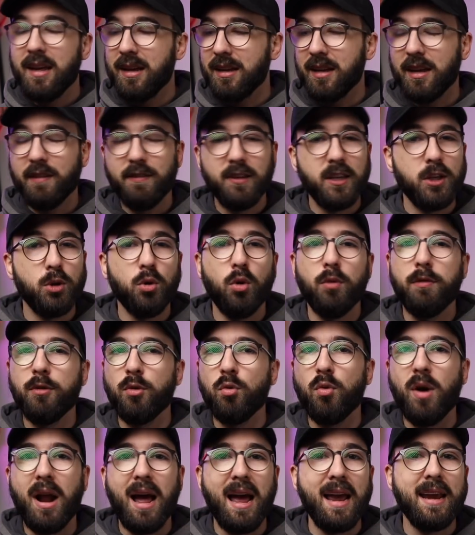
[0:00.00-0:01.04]
giving you a
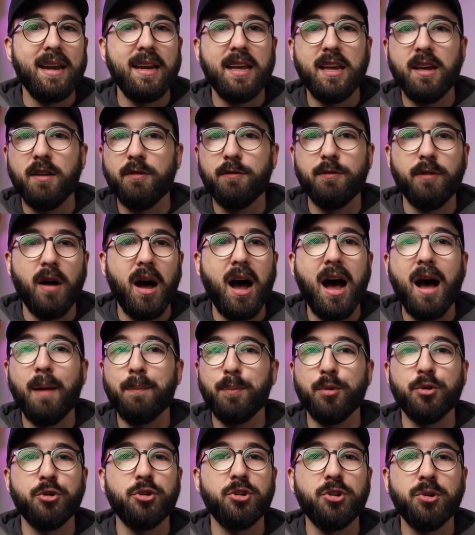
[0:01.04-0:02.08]
variety of
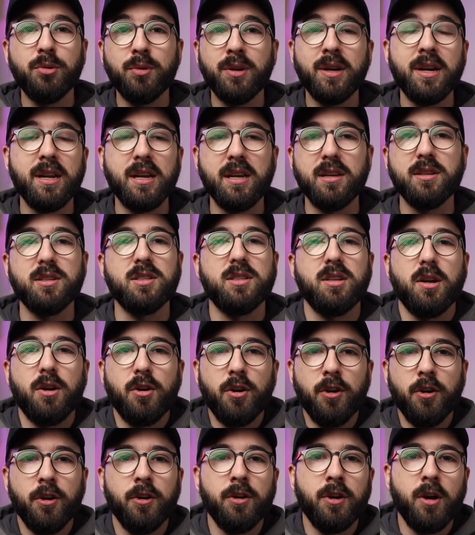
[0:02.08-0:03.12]
opportunities to
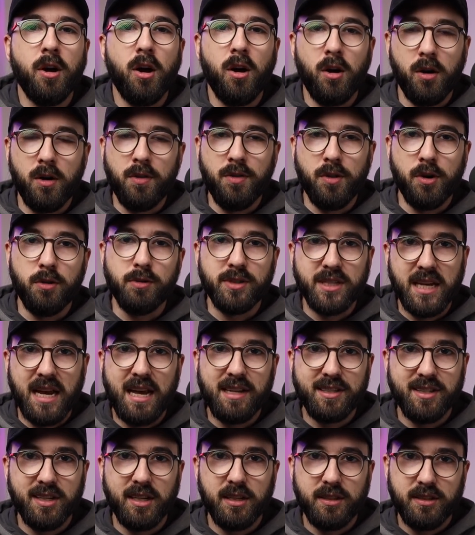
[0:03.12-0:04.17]
earn on those
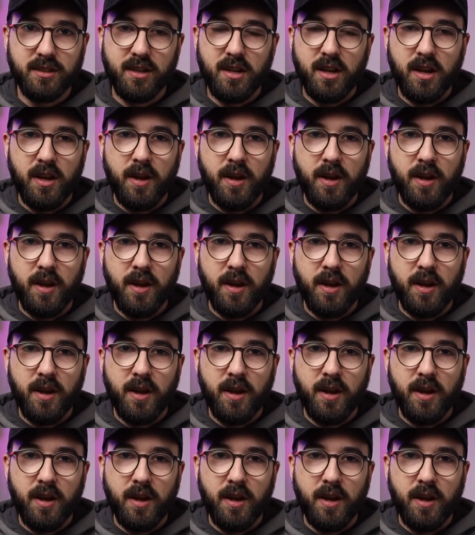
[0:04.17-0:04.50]
assets.